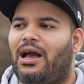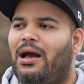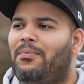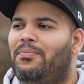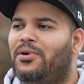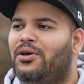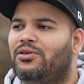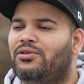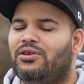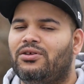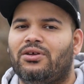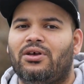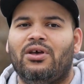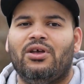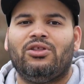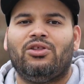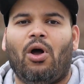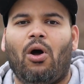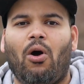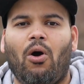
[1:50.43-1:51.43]
I build the,
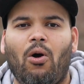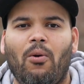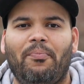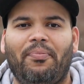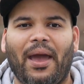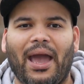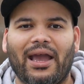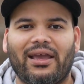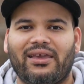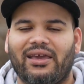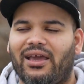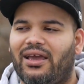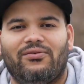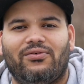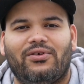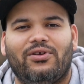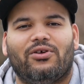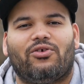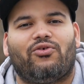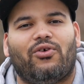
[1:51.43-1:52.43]
the whole back end
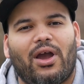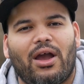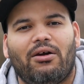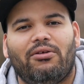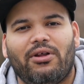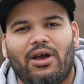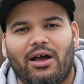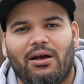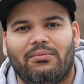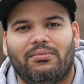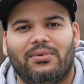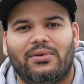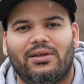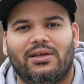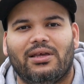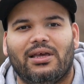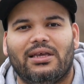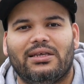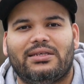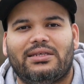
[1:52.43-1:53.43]
from the ground up
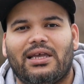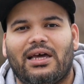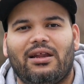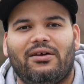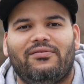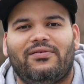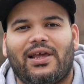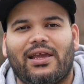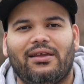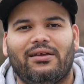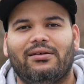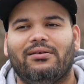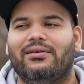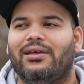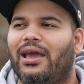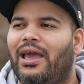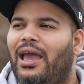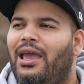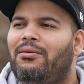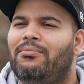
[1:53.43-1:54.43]
instead of like,
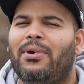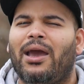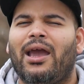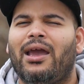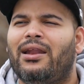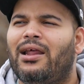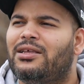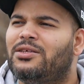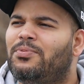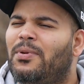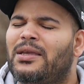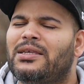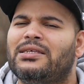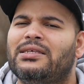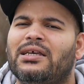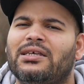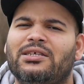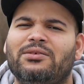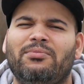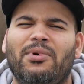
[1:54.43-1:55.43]
hey man, I spent
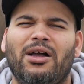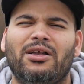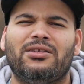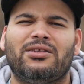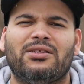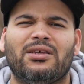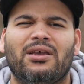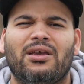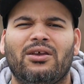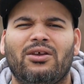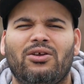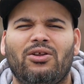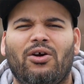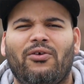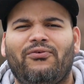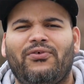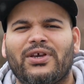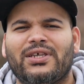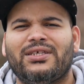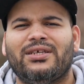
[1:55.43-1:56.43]
six months, you know,
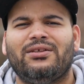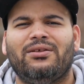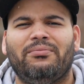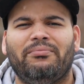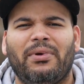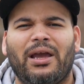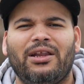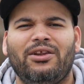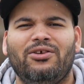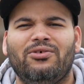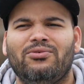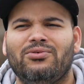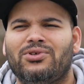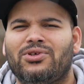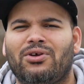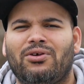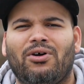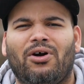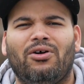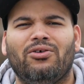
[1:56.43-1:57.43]
fixing the menus
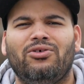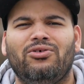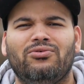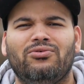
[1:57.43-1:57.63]
on, on